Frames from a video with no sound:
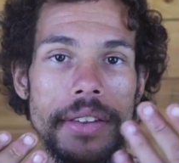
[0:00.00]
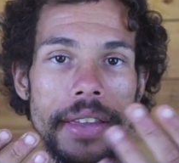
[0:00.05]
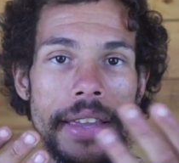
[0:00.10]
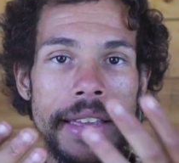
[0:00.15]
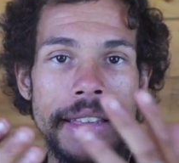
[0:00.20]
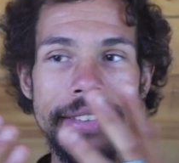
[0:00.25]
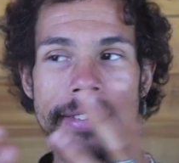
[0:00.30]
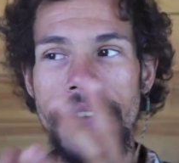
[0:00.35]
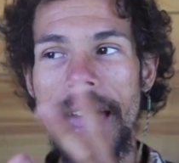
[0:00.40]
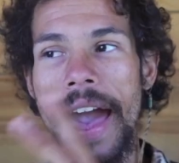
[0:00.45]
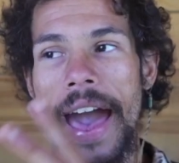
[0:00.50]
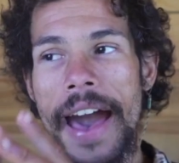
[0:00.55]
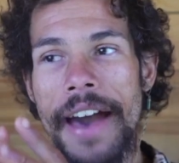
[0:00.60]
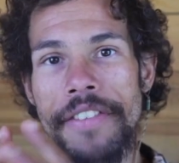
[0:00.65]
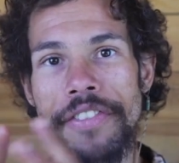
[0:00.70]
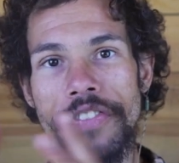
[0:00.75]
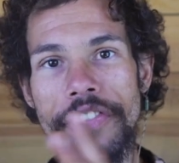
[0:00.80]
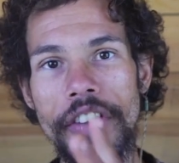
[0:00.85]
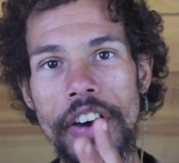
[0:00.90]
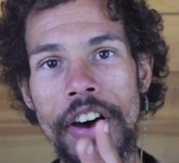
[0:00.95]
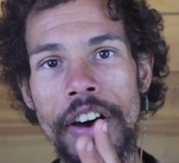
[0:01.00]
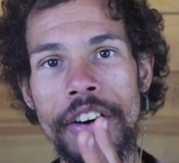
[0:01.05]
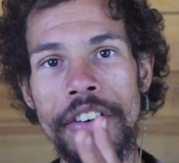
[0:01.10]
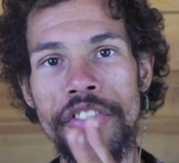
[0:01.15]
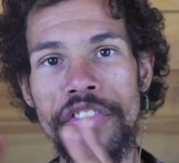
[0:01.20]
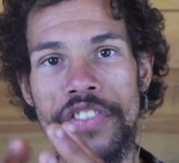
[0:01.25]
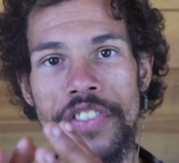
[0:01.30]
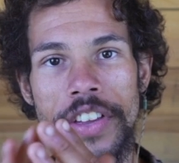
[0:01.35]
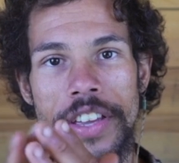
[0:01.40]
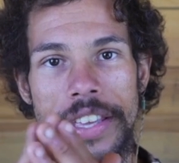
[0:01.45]
it's half
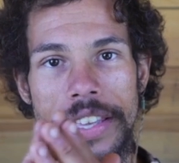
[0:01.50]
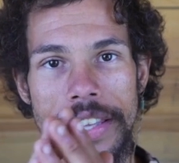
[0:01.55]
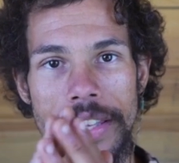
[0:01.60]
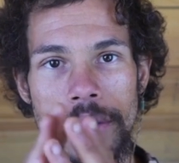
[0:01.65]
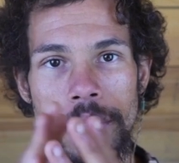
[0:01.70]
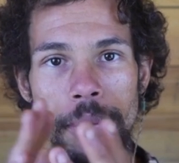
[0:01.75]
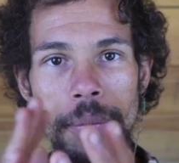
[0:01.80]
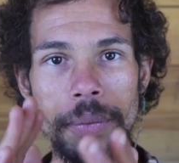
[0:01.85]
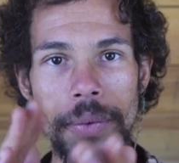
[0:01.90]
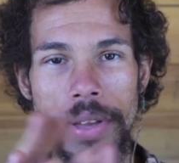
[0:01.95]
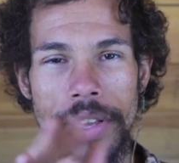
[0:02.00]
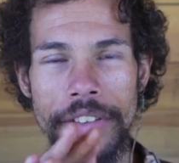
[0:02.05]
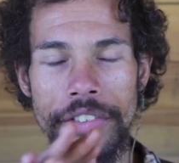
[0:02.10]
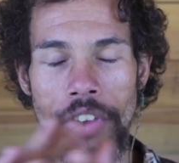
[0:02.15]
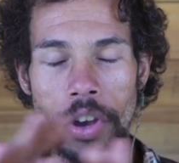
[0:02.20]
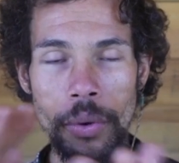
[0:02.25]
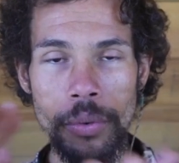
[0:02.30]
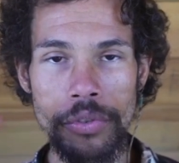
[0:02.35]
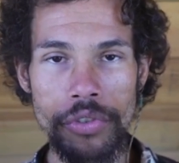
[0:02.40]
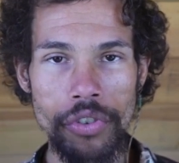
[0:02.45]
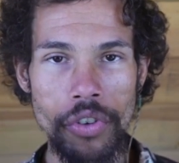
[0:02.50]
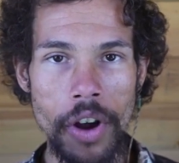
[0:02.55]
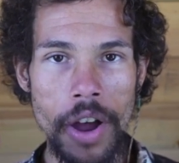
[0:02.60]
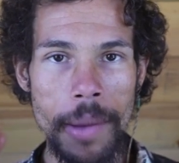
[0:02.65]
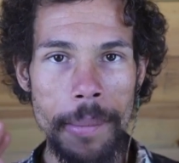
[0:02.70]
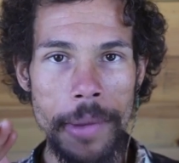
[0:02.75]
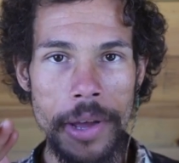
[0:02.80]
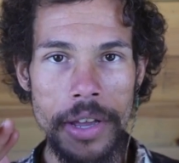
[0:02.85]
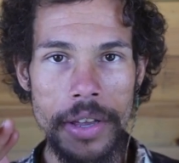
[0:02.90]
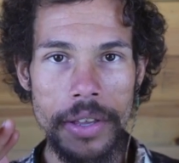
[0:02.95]
of he his own
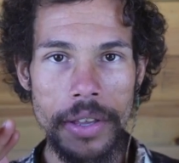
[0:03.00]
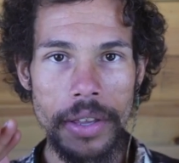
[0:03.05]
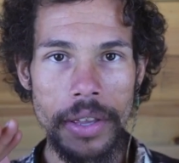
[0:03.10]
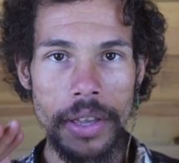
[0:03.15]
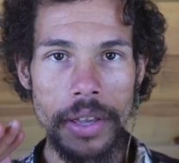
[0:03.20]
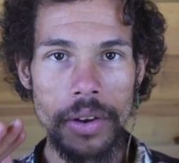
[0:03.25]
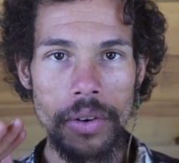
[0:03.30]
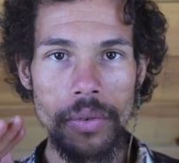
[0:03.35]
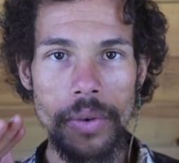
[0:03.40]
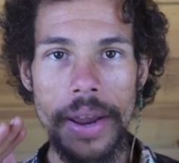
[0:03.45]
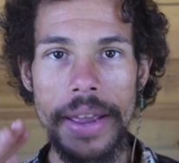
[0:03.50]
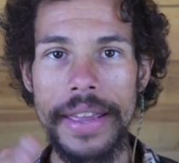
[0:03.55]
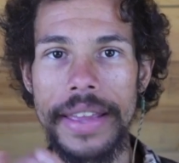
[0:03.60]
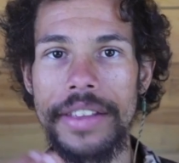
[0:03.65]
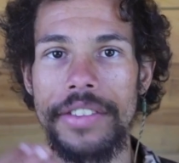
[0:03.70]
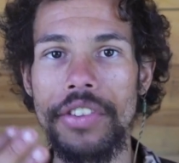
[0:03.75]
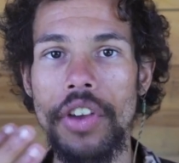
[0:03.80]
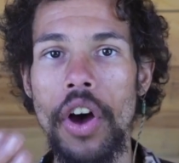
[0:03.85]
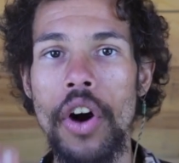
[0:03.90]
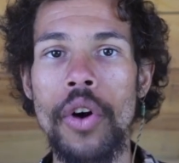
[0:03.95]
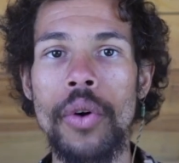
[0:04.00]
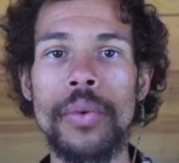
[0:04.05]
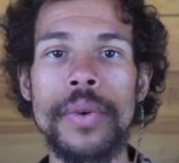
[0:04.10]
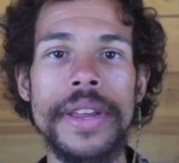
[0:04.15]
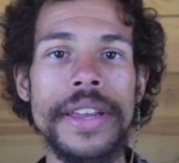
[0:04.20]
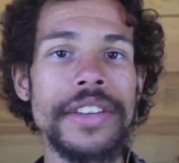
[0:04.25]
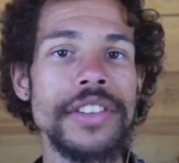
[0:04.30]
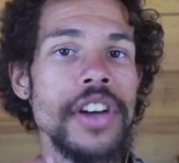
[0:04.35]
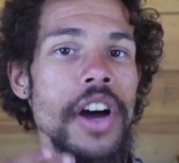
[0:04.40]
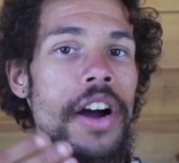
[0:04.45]
trauma, right? His own
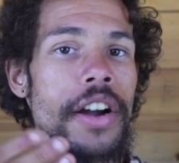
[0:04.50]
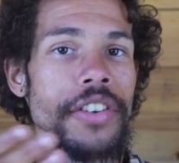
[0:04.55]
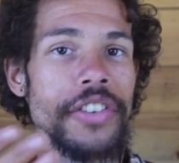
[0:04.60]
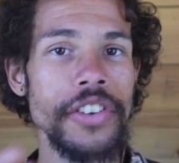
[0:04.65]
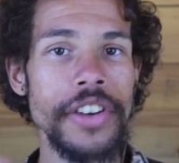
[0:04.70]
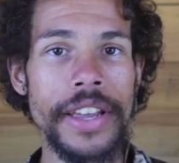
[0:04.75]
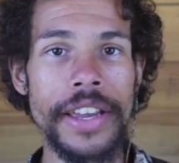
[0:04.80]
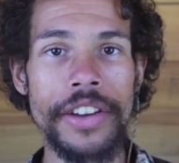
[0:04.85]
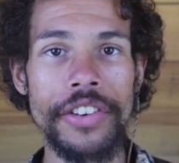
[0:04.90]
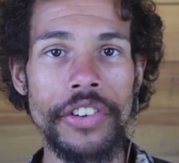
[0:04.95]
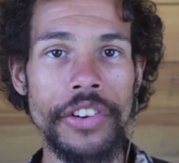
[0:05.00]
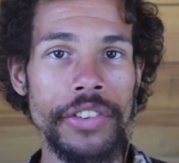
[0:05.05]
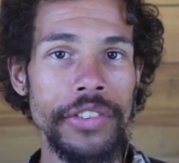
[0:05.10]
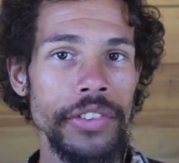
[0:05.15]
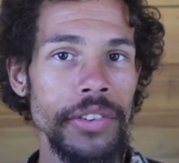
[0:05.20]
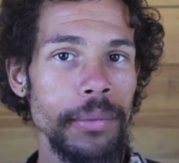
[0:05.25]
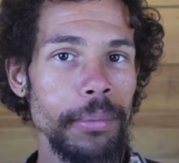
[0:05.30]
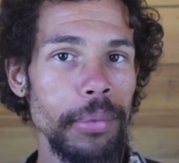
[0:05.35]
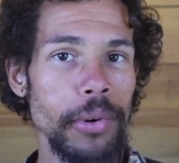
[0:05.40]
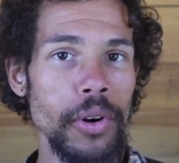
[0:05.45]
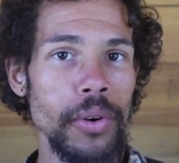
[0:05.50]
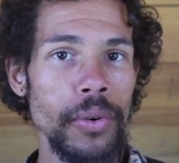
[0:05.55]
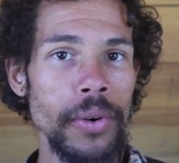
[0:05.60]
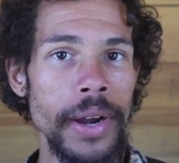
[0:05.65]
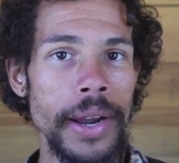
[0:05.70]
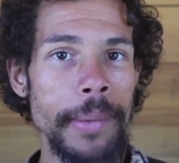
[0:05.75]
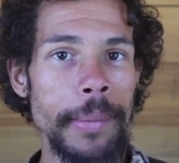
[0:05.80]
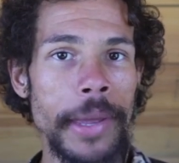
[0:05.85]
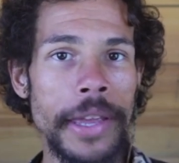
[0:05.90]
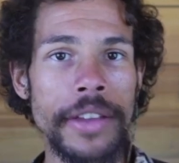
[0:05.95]
indoctrinations and
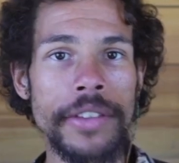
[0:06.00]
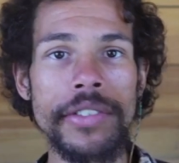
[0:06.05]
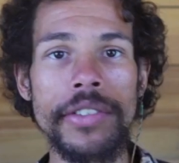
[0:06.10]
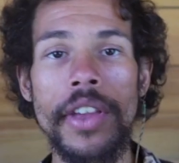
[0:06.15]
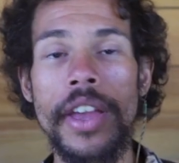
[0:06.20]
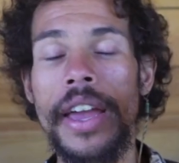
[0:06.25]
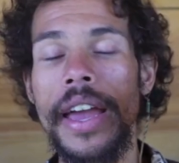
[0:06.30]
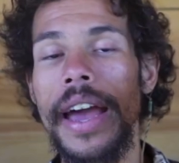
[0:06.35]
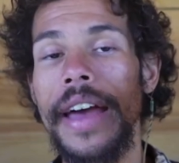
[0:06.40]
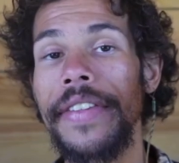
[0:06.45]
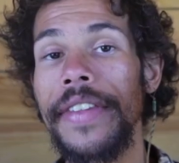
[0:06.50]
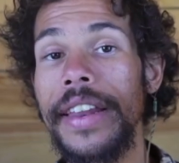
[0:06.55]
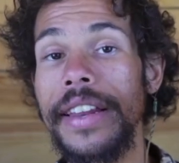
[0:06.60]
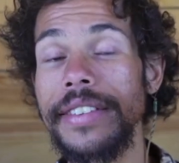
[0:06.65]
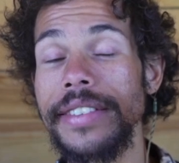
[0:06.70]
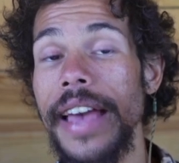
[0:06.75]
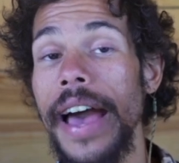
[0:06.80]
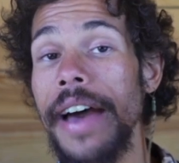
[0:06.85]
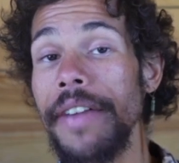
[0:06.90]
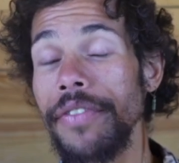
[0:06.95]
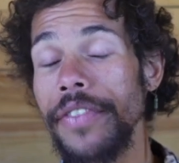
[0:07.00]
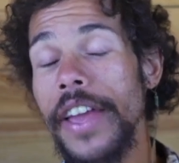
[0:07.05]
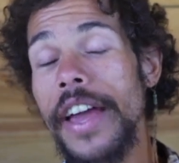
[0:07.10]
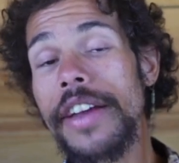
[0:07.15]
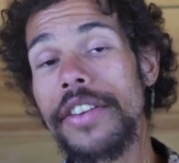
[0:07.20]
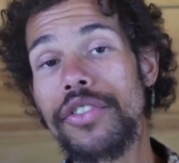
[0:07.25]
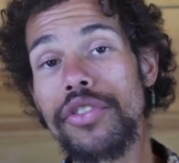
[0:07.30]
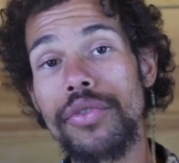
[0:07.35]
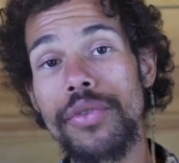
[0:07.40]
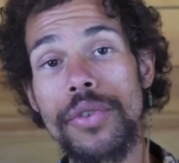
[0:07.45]
programmings, and then it's half,
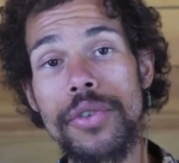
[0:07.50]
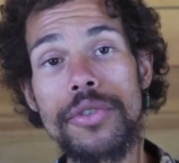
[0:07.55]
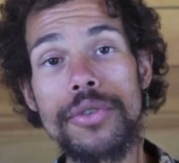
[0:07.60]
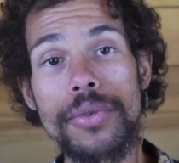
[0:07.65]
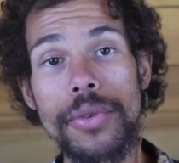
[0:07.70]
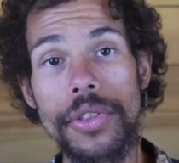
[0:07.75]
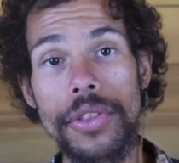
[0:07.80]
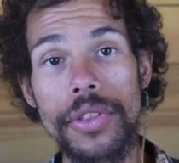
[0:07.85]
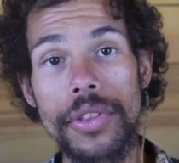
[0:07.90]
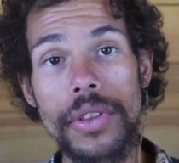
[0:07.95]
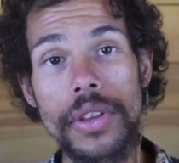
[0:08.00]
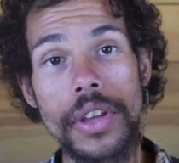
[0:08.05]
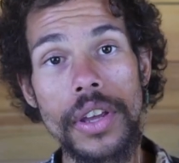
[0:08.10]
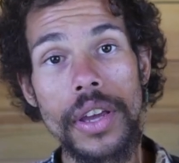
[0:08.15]
yeah, truth.